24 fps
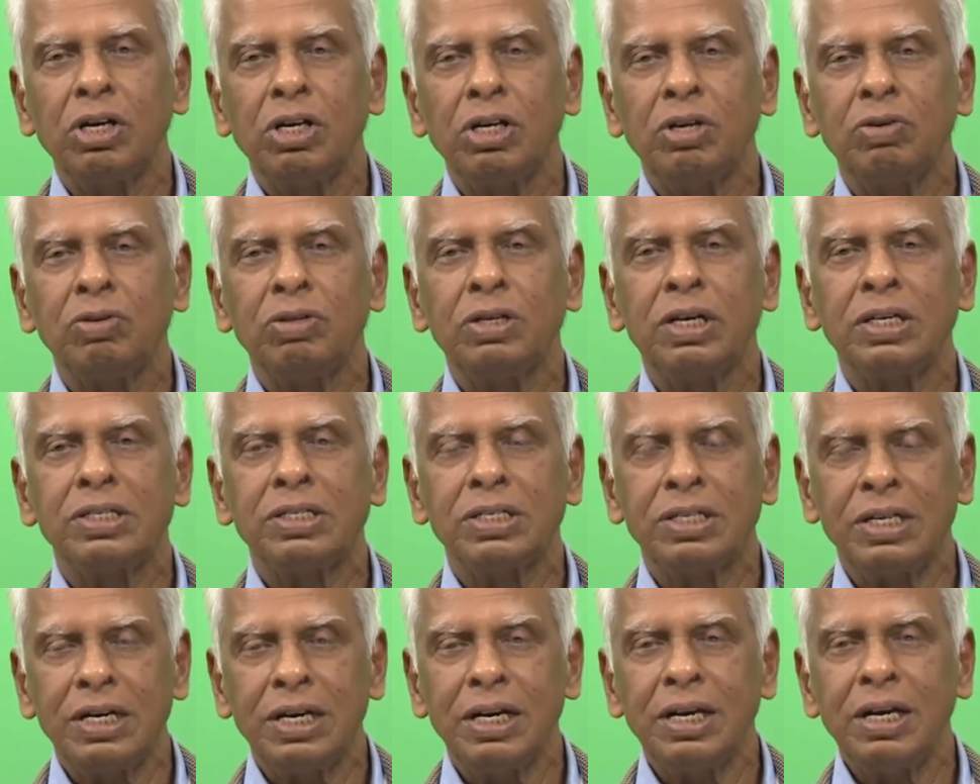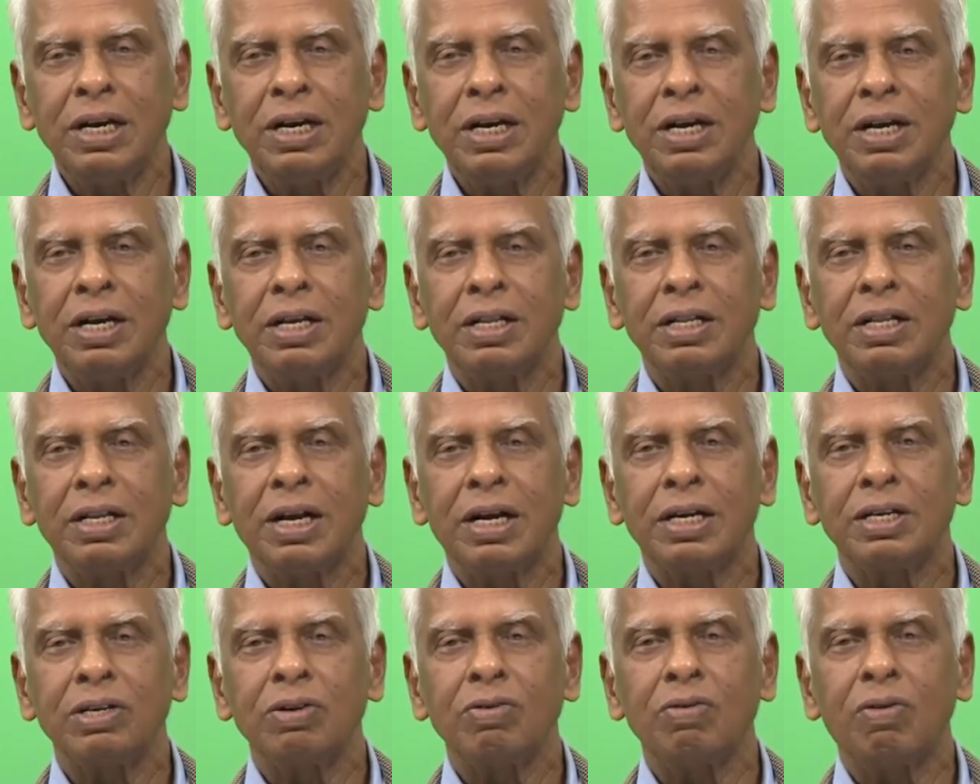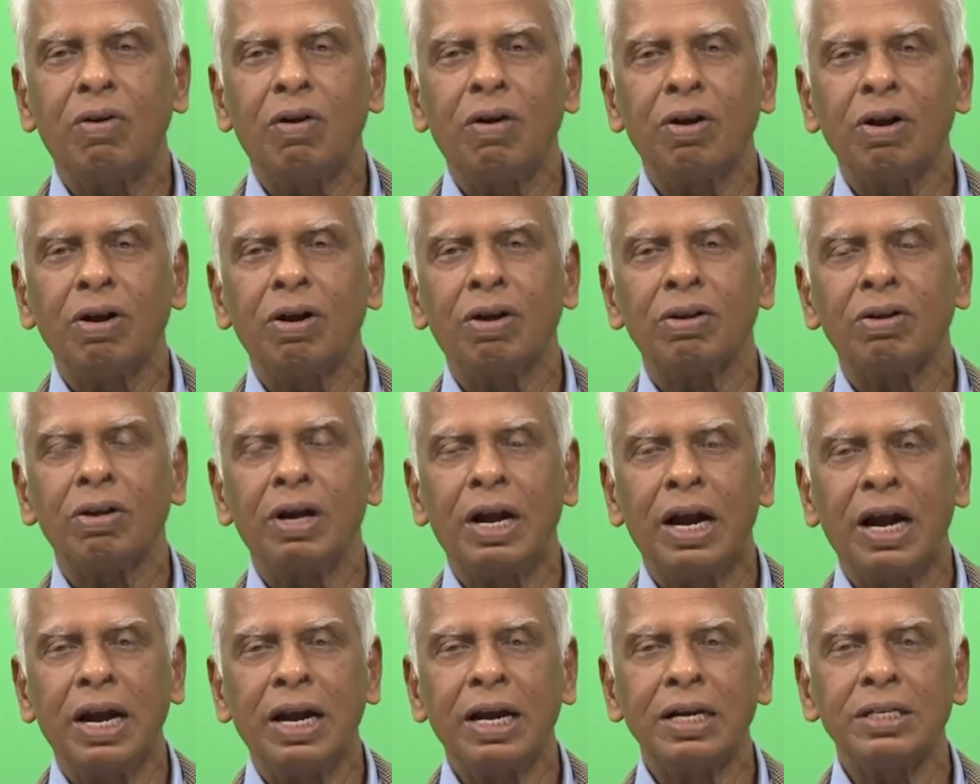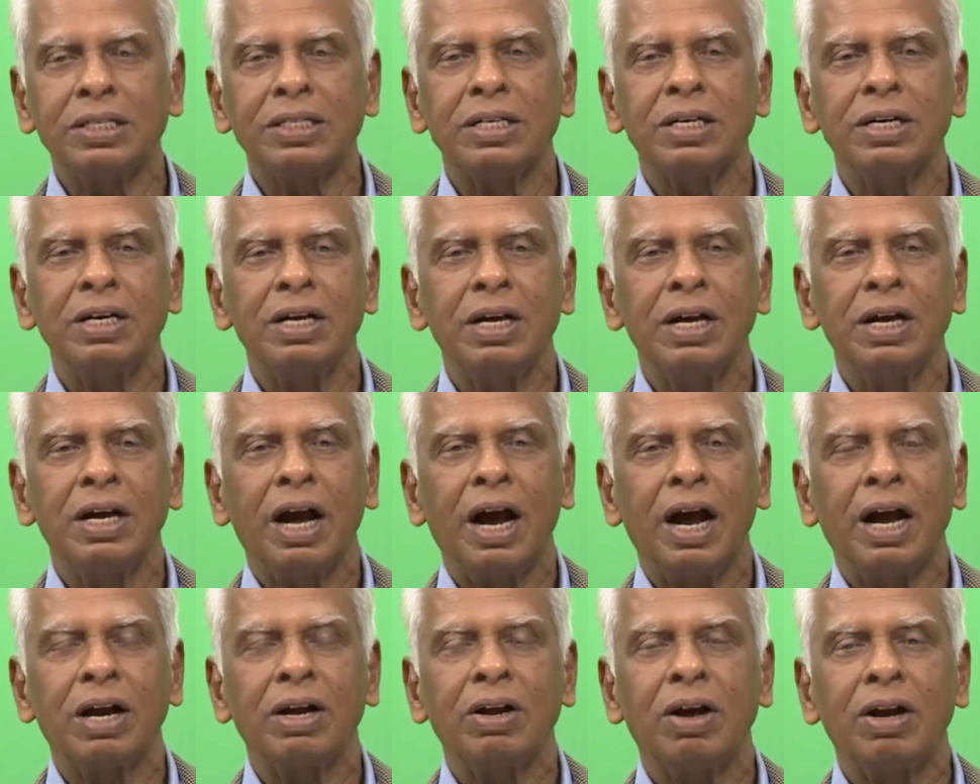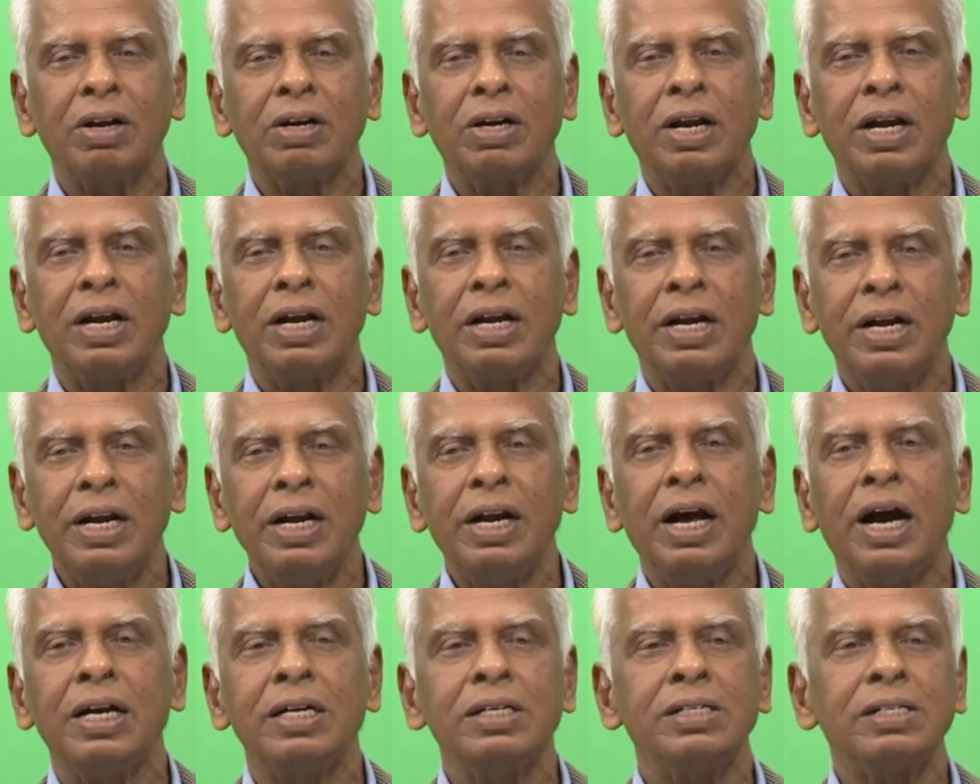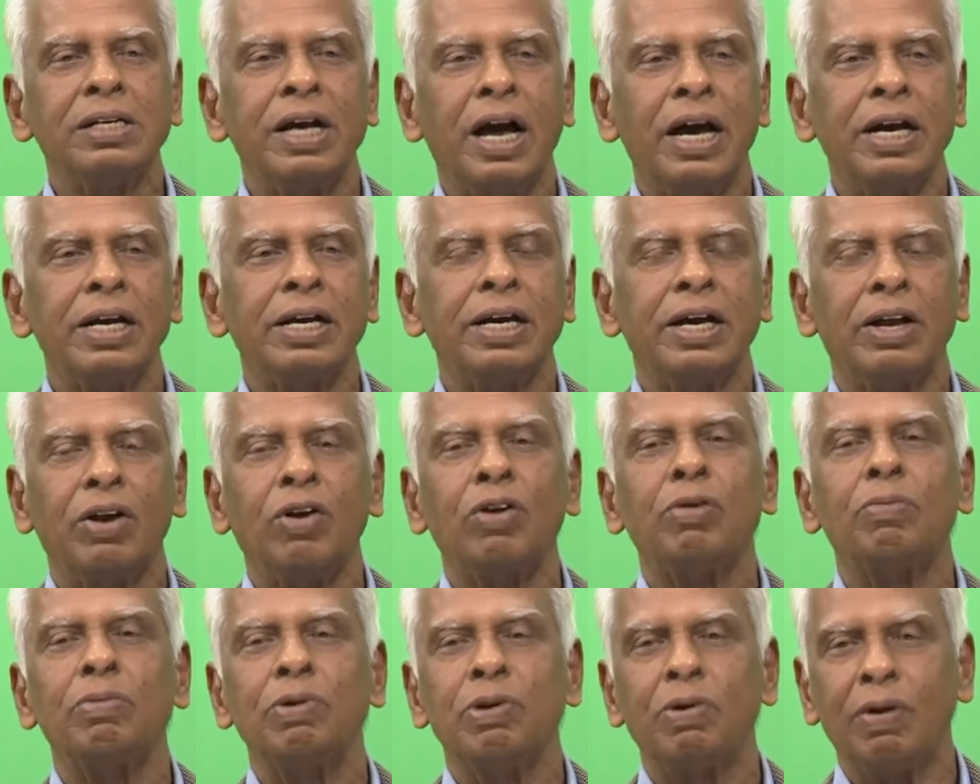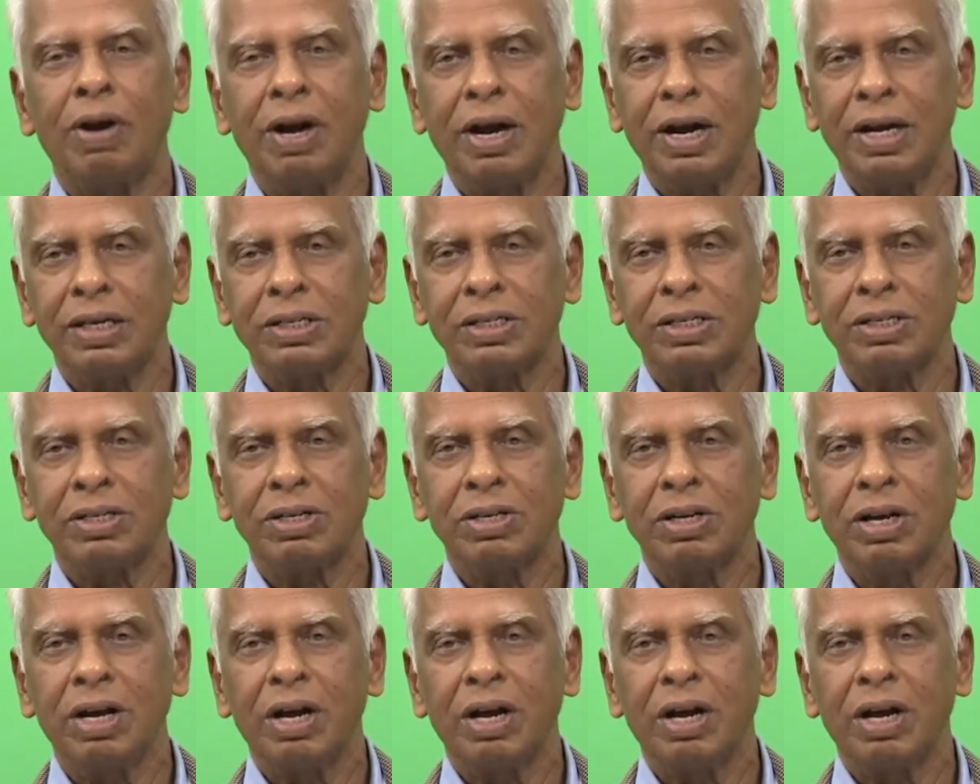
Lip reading: Yudhishthi, that is, you called her the eldest, and until he dies, I cannot be your eldest.